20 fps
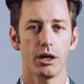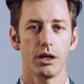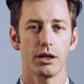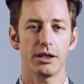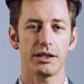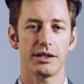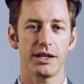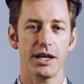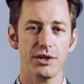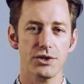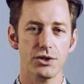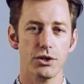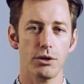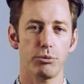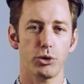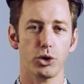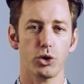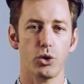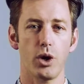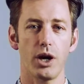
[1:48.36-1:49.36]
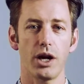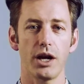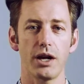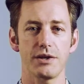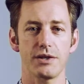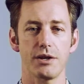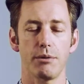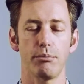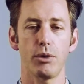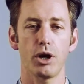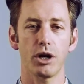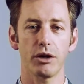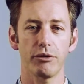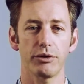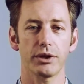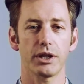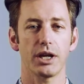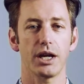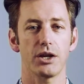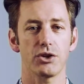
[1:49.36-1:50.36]
The desktop requires a
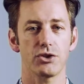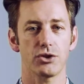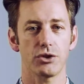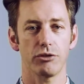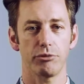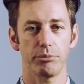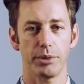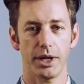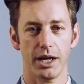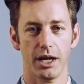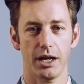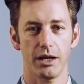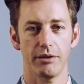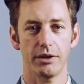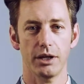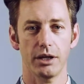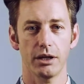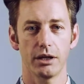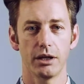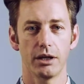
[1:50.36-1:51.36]
modification of behavior.